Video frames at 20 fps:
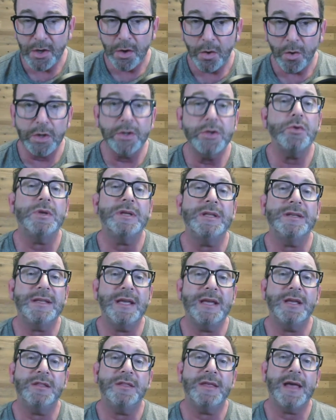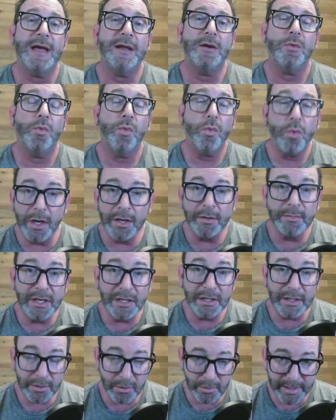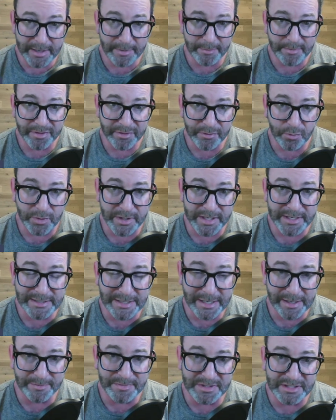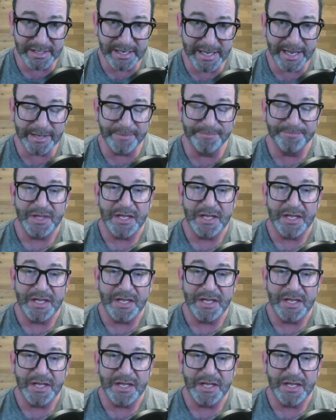or you can take that 1 milligram 3 times a day.